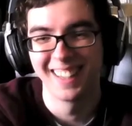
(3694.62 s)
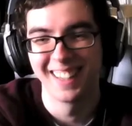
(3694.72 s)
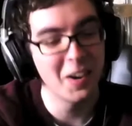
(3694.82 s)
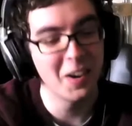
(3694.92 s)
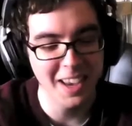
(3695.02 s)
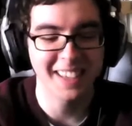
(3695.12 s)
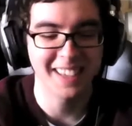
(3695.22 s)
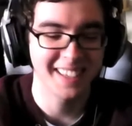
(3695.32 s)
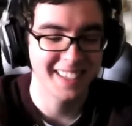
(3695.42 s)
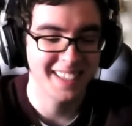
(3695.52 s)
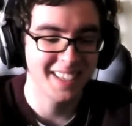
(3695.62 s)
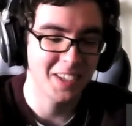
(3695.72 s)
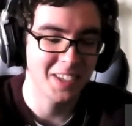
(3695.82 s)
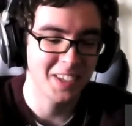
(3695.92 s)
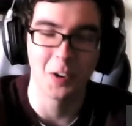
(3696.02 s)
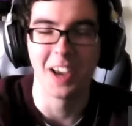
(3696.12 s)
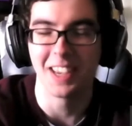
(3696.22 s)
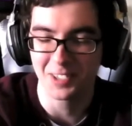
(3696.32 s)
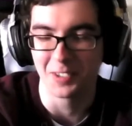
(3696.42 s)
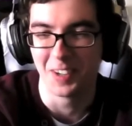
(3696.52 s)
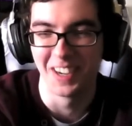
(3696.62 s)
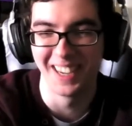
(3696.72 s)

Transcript: All right. You're right. It's true.